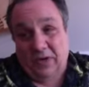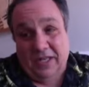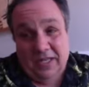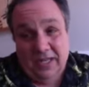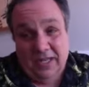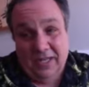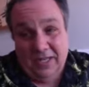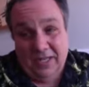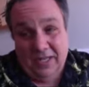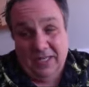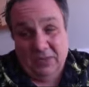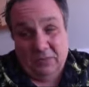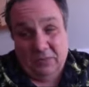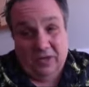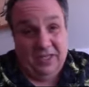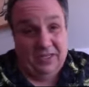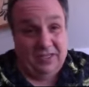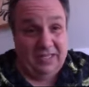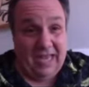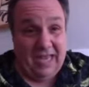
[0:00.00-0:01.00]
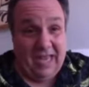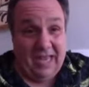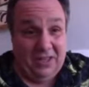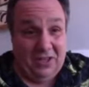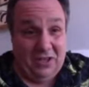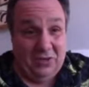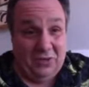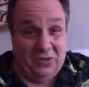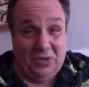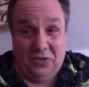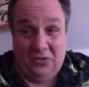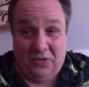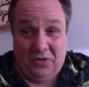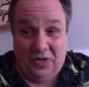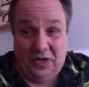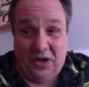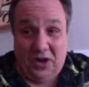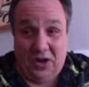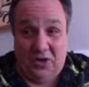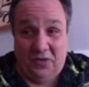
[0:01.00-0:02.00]
It's pretty sad though, dude.
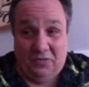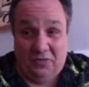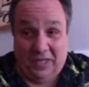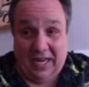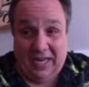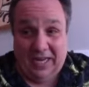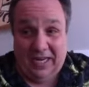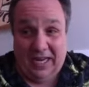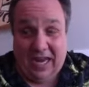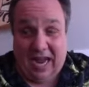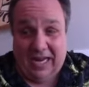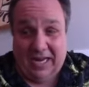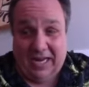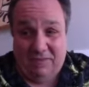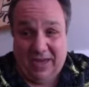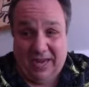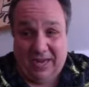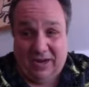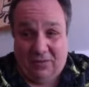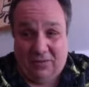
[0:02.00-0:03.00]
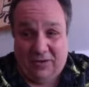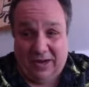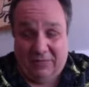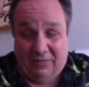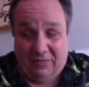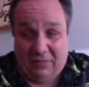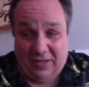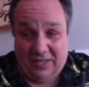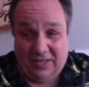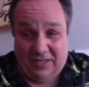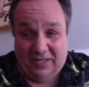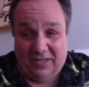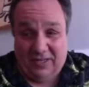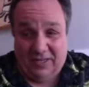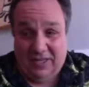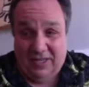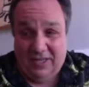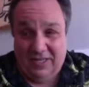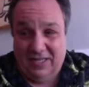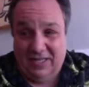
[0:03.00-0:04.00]
Like I can make a reference
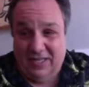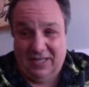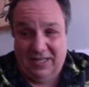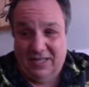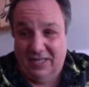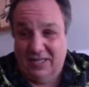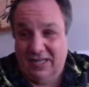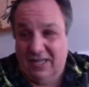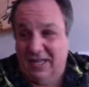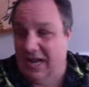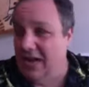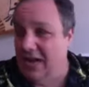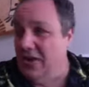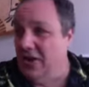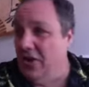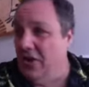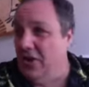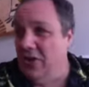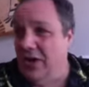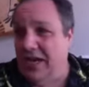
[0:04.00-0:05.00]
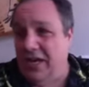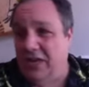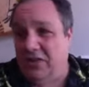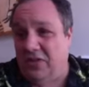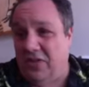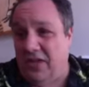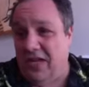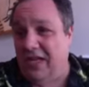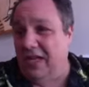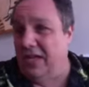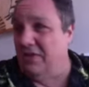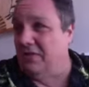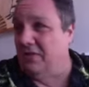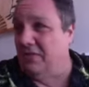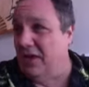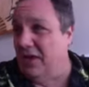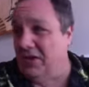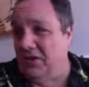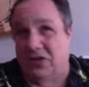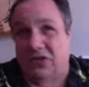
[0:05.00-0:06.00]
to, I don't know, anything in
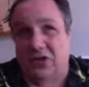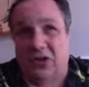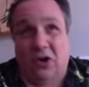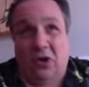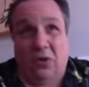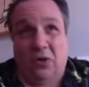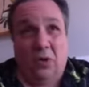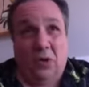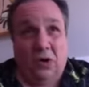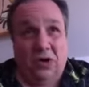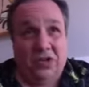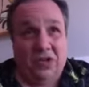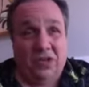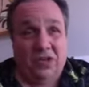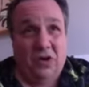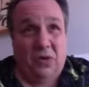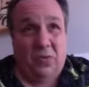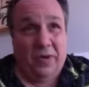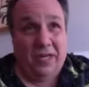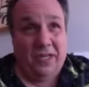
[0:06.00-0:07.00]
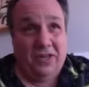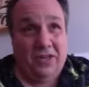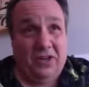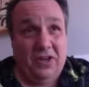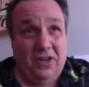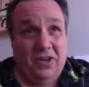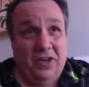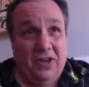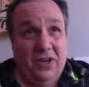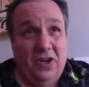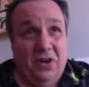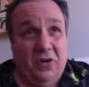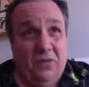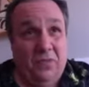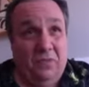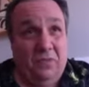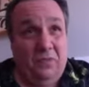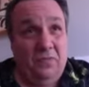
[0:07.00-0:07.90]
front of Star Wars, and nobody's gonna know.